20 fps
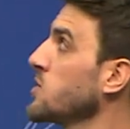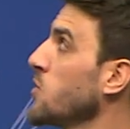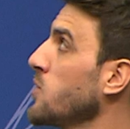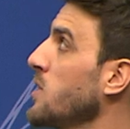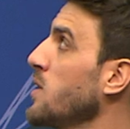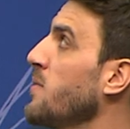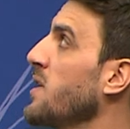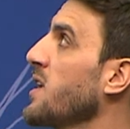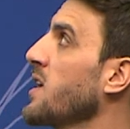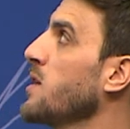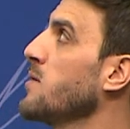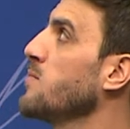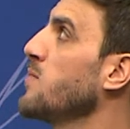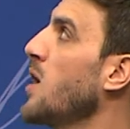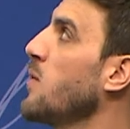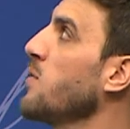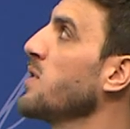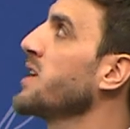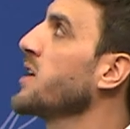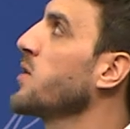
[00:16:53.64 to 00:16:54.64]
So the Berger and
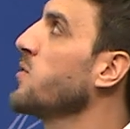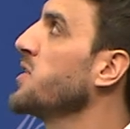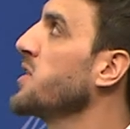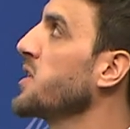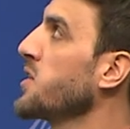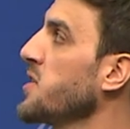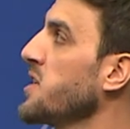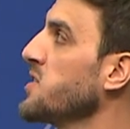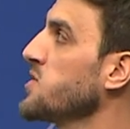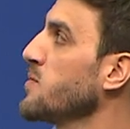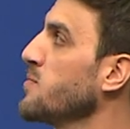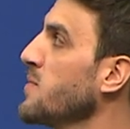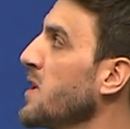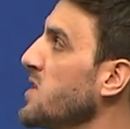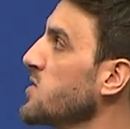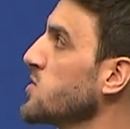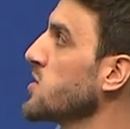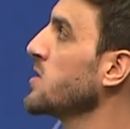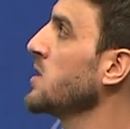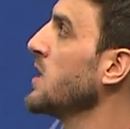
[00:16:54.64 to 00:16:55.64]
Bauman liquidity creation
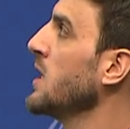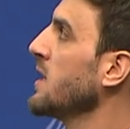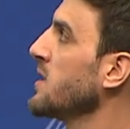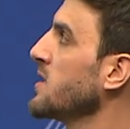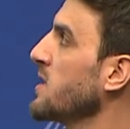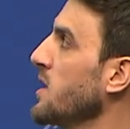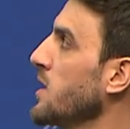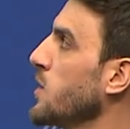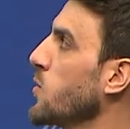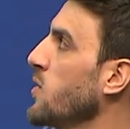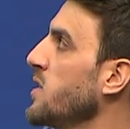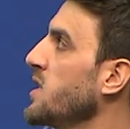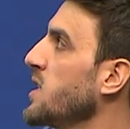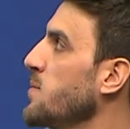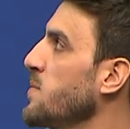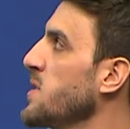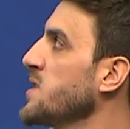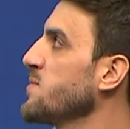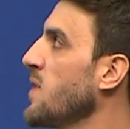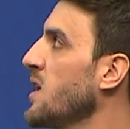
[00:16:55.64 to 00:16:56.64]
measure, the
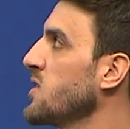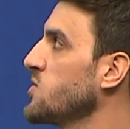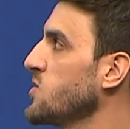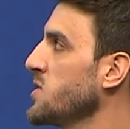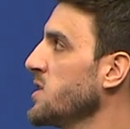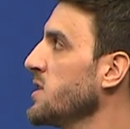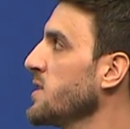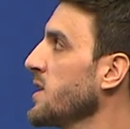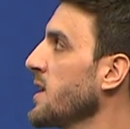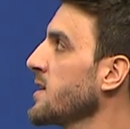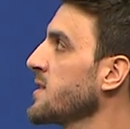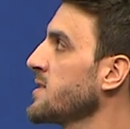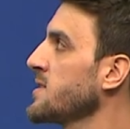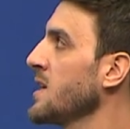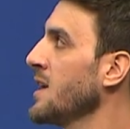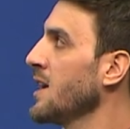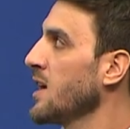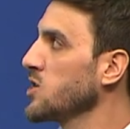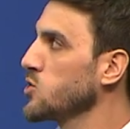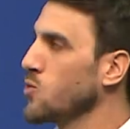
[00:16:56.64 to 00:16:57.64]
liquidity mismatch
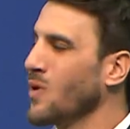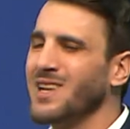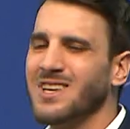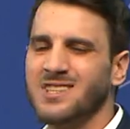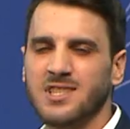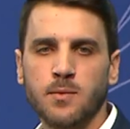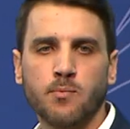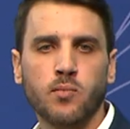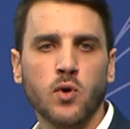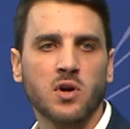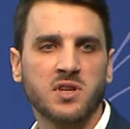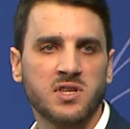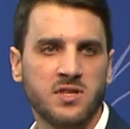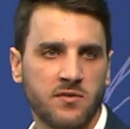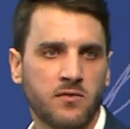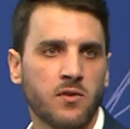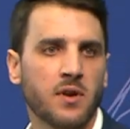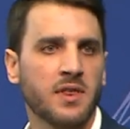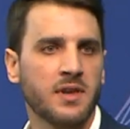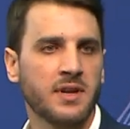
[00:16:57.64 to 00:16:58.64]
index, as well as a
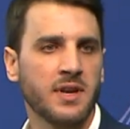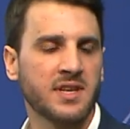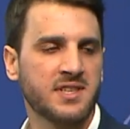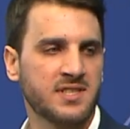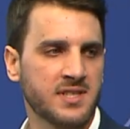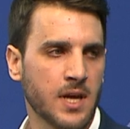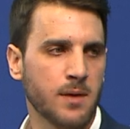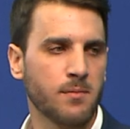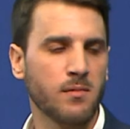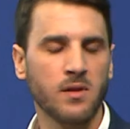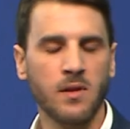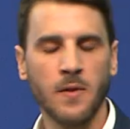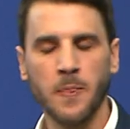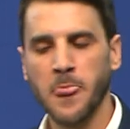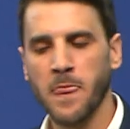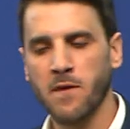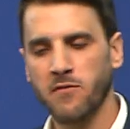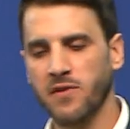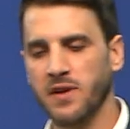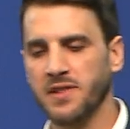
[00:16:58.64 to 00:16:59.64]
proxy for the net stable
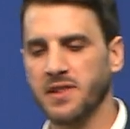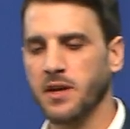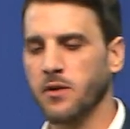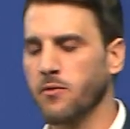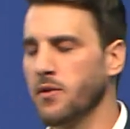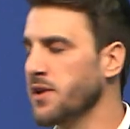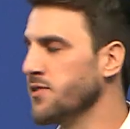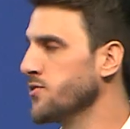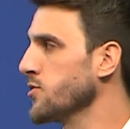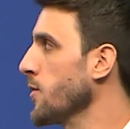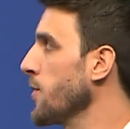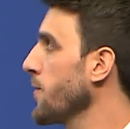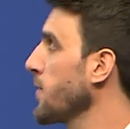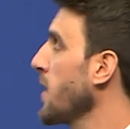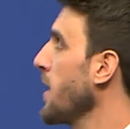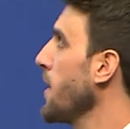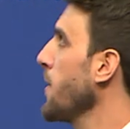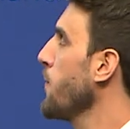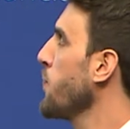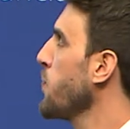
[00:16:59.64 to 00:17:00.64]
funding ratio,
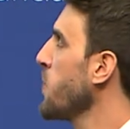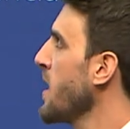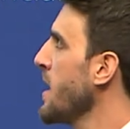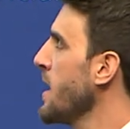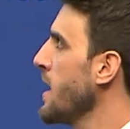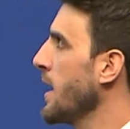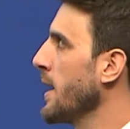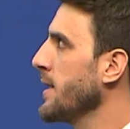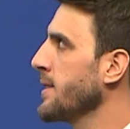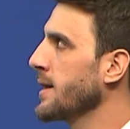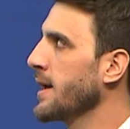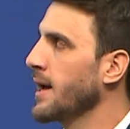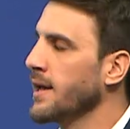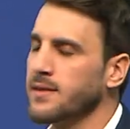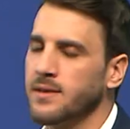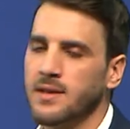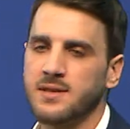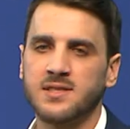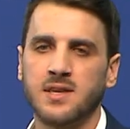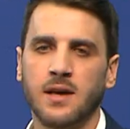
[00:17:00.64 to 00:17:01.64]
okay? And
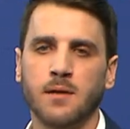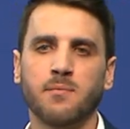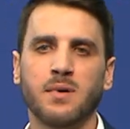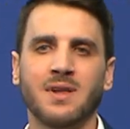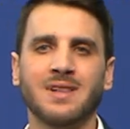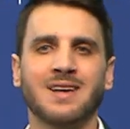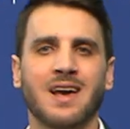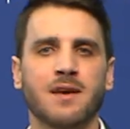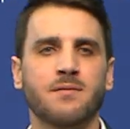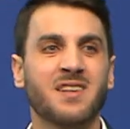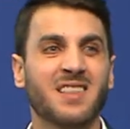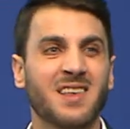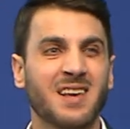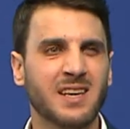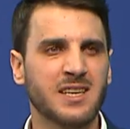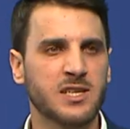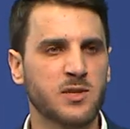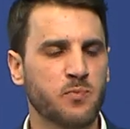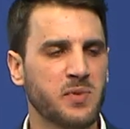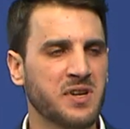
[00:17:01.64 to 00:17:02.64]
again, the sample,
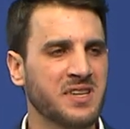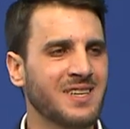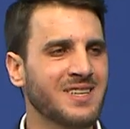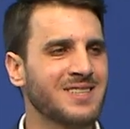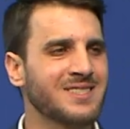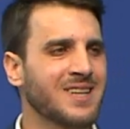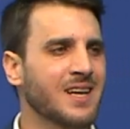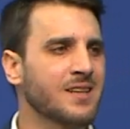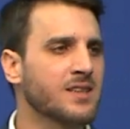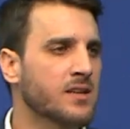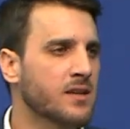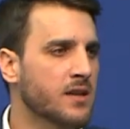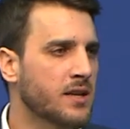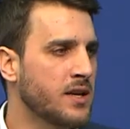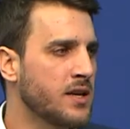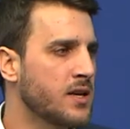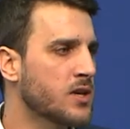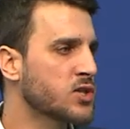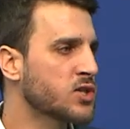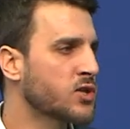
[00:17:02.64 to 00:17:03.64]
everything is pretty standard
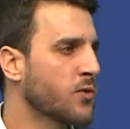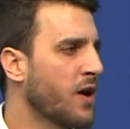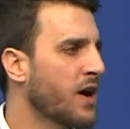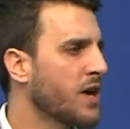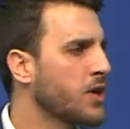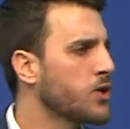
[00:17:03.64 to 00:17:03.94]
here. So